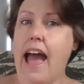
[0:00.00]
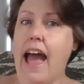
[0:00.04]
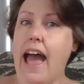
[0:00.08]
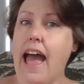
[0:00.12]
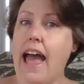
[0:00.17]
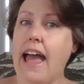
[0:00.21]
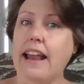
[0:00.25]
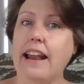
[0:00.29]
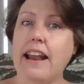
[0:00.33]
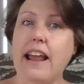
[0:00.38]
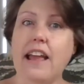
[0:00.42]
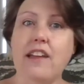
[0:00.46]

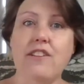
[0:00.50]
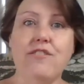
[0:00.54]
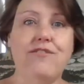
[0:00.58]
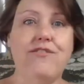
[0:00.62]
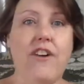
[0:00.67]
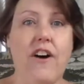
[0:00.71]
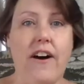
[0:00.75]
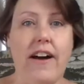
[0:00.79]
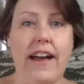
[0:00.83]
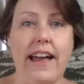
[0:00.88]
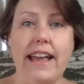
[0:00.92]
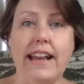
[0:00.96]
And I
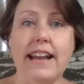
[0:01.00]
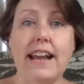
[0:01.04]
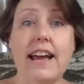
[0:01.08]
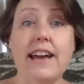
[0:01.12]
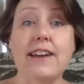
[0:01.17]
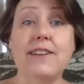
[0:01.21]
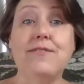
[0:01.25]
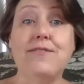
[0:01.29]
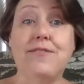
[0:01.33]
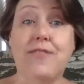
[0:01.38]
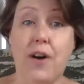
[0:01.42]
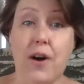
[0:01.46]
fought and
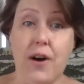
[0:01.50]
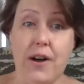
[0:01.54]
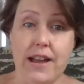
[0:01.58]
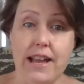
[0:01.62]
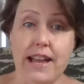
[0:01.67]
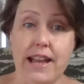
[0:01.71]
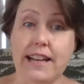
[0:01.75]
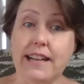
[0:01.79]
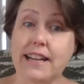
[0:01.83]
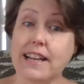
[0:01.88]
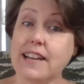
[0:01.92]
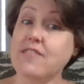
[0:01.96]
I fought
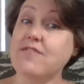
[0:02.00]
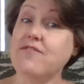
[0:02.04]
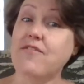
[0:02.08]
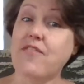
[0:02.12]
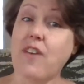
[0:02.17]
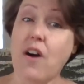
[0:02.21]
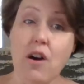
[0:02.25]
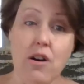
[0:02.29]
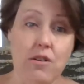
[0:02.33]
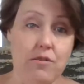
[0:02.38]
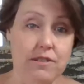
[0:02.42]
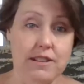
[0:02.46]
and I
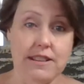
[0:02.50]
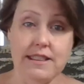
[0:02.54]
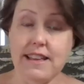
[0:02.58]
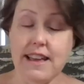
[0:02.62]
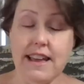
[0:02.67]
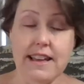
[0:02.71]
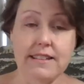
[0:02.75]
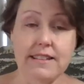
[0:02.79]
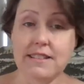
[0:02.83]
fought with that